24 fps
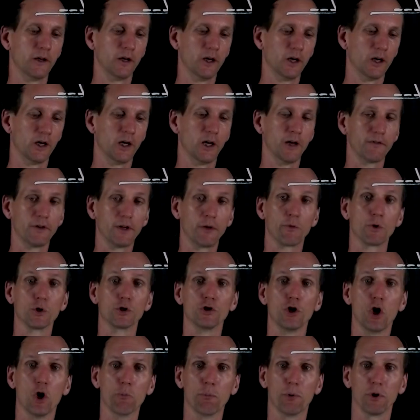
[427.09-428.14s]
if there was
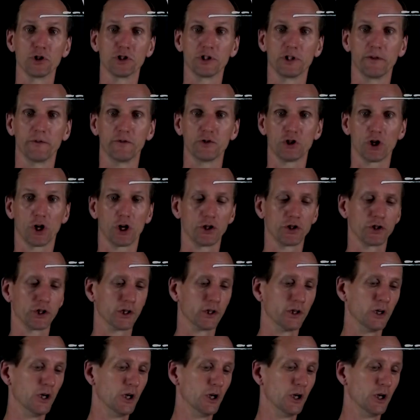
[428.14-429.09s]
no positive charging.